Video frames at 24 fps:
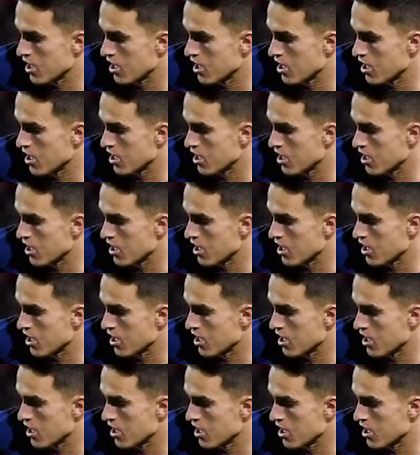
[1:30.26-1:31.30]

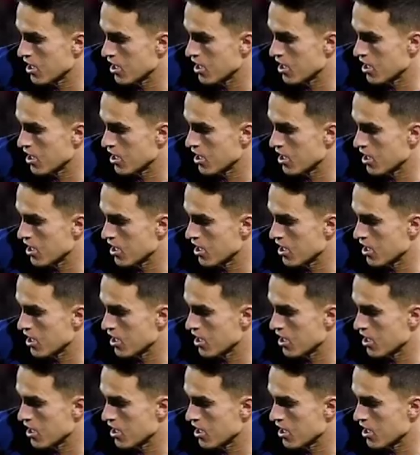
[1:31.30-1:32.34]

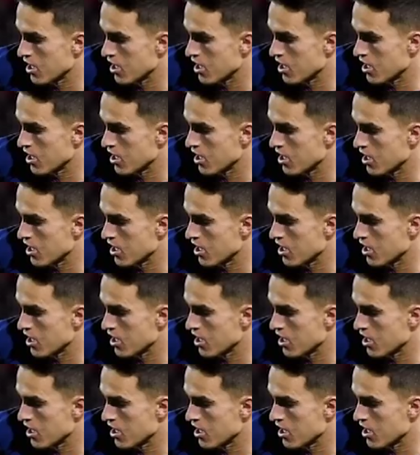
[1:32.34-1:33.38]

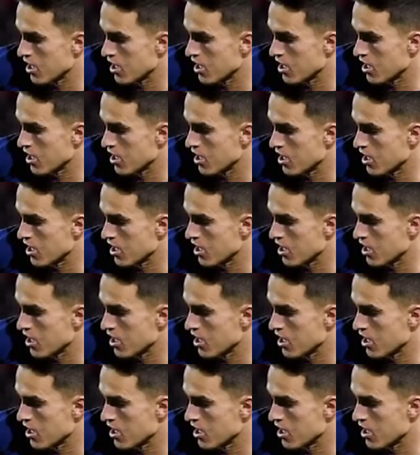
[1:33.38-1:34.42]

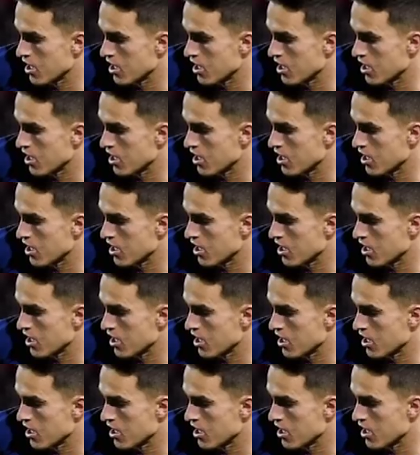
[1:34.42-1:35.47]

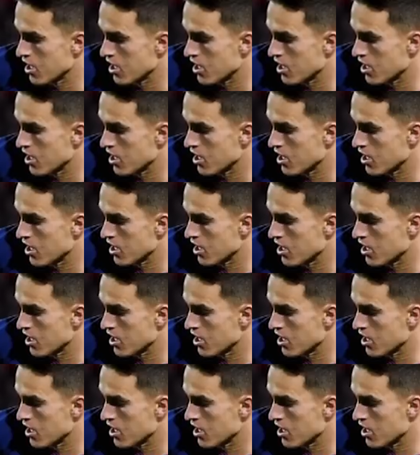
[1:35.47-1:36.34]
(silent)